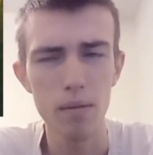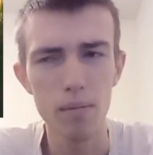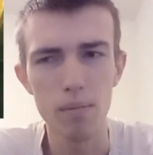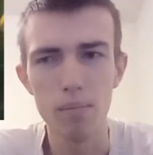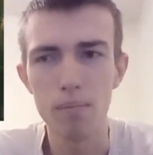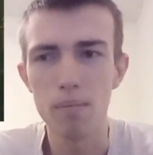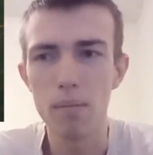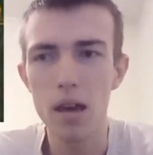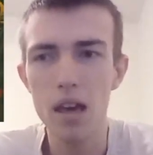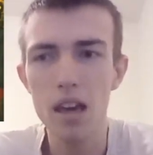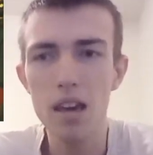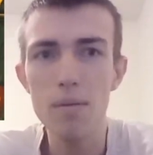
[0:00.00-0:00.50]

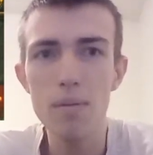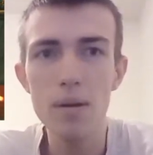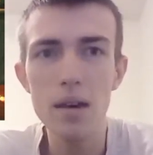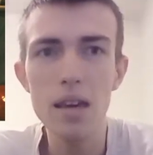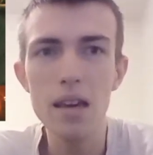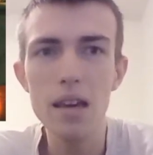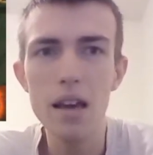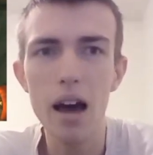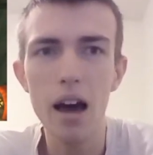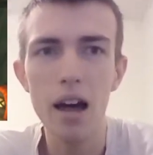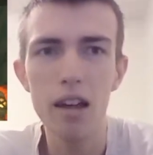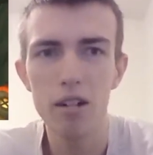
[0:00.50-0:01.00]

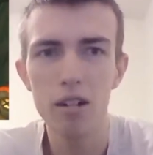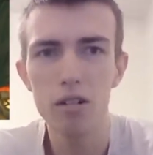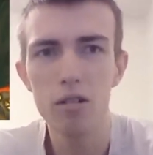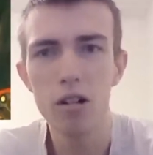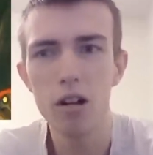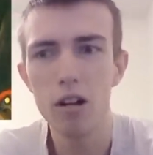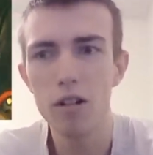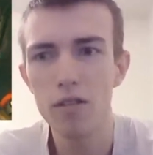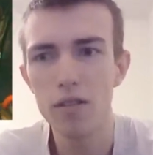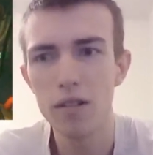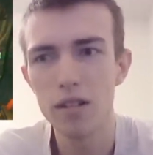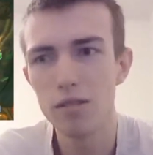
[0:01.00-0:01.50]
maybe, I don't know
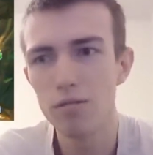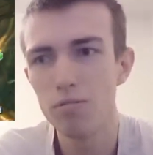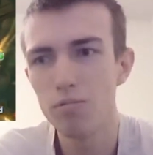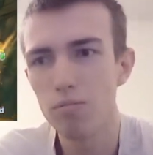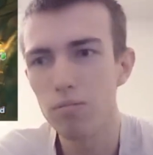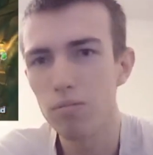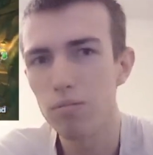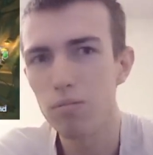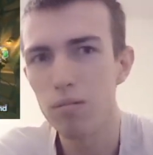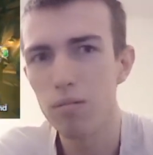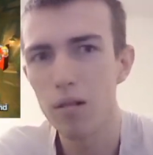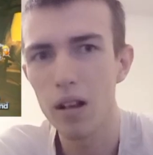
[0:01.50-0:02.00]
if it's
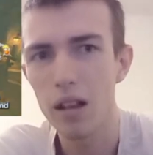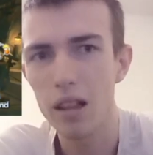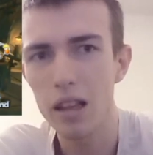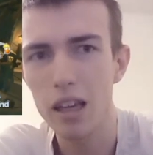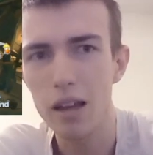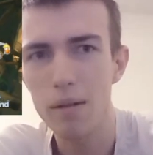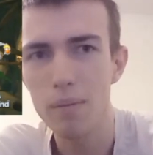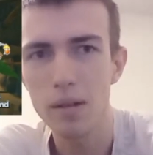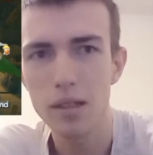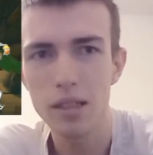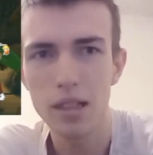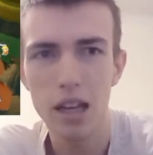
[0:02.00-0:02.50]
really
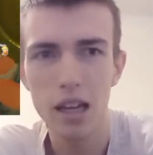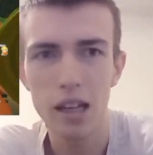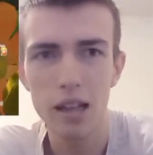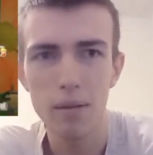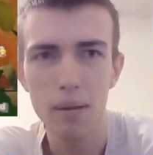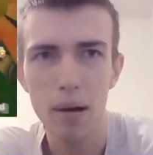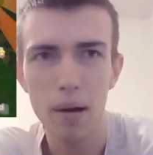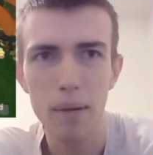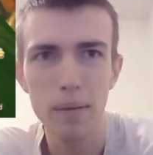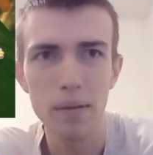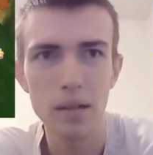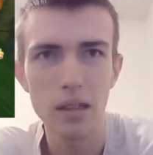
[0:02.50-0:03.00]
a mistake by
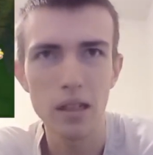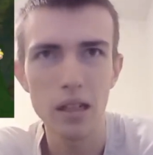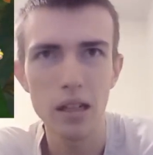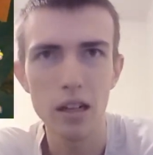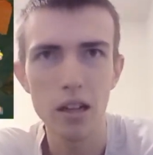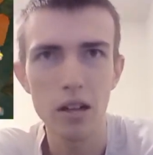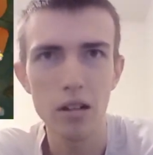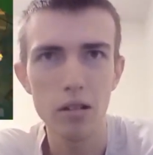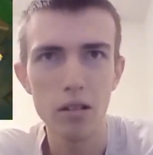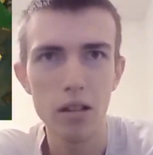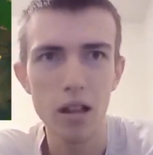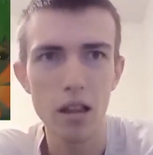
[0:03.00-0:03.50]

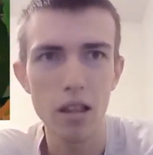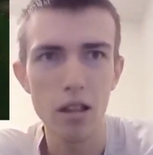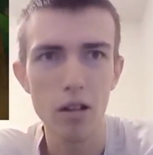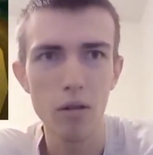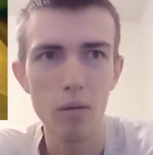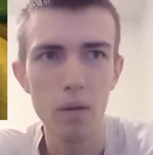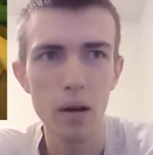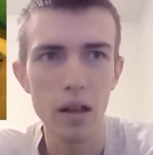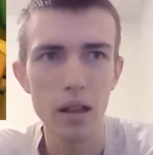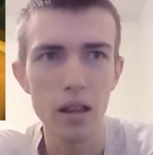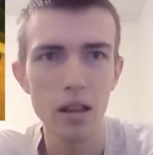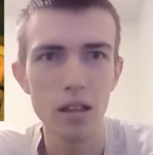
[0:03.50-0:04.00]
Nintendo that the
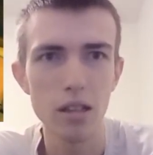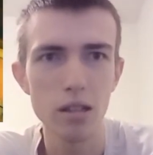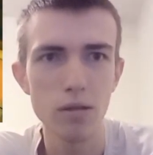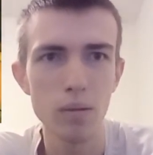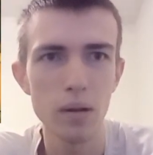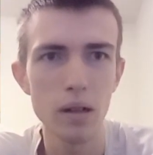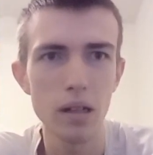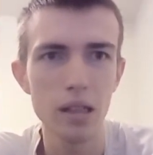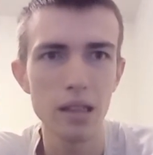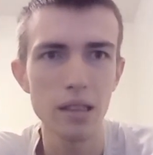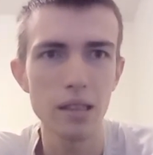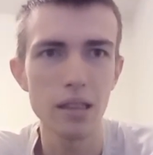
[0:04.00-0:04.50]
way that this Switch,
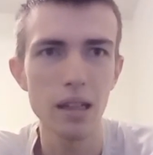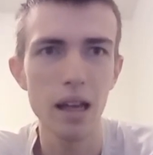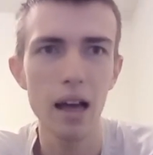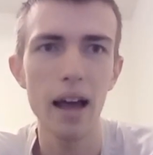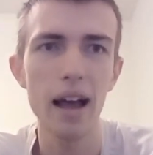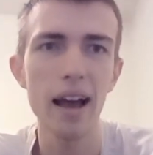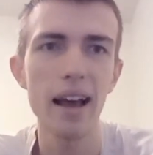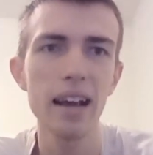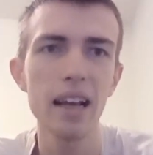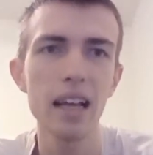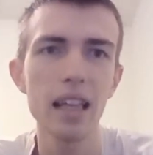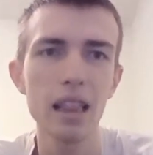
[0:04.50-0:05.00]
because
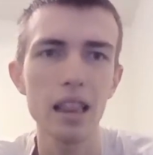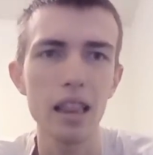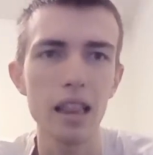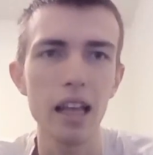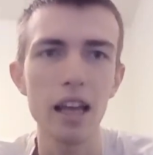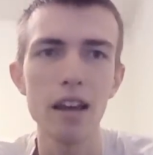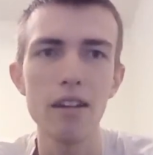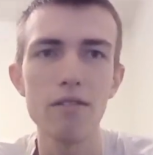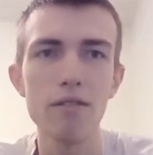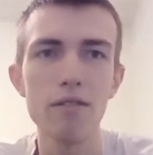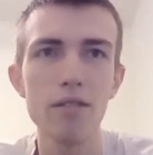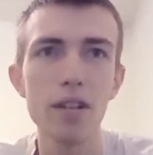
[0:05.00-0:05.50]
I can
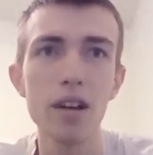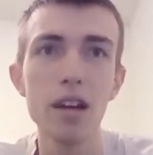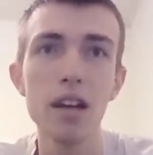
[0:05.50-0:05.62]
live